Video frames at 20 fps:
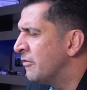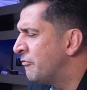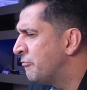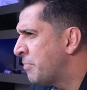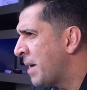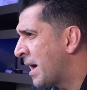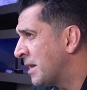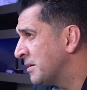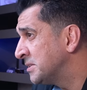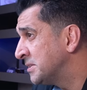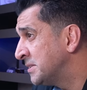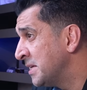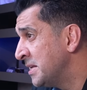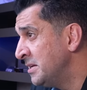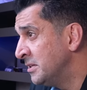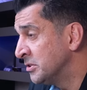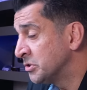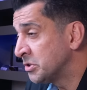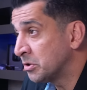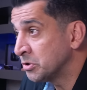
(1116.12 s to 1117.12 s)
if
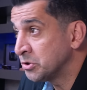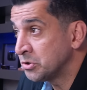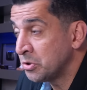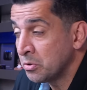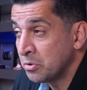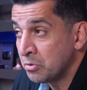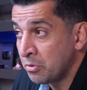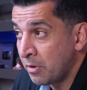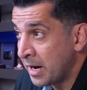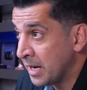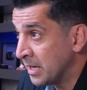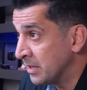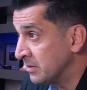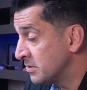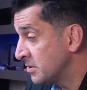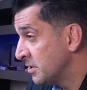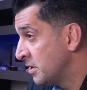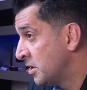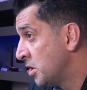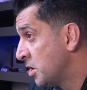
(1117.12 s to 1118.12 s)
Palestinians are so
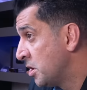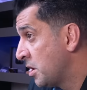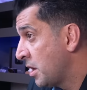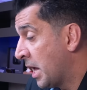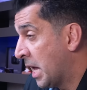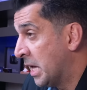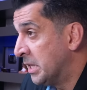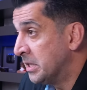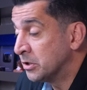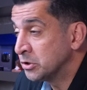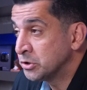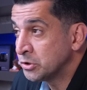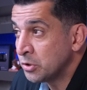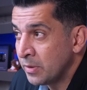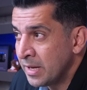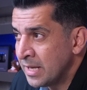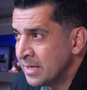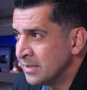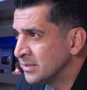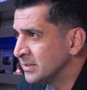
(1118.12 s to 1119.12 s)
great and they're
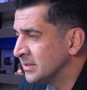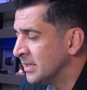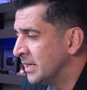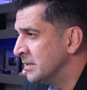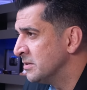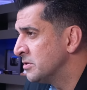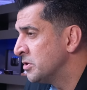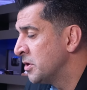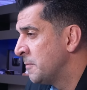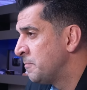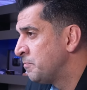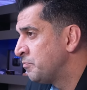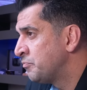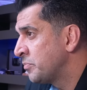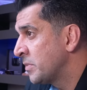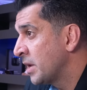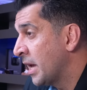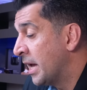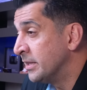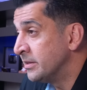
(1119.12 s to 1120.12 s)
so innocent
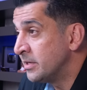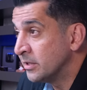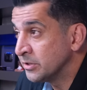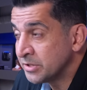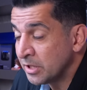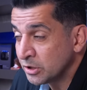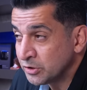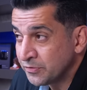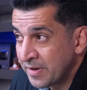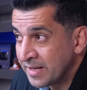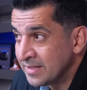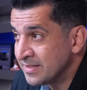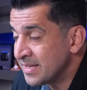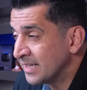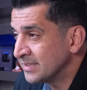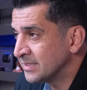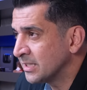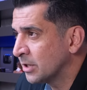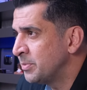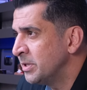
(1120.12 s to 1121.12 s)
and they're such
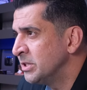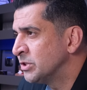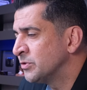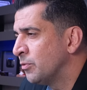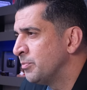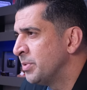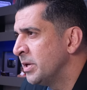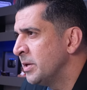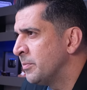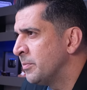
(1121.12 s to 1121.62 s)
fantastic, peaceful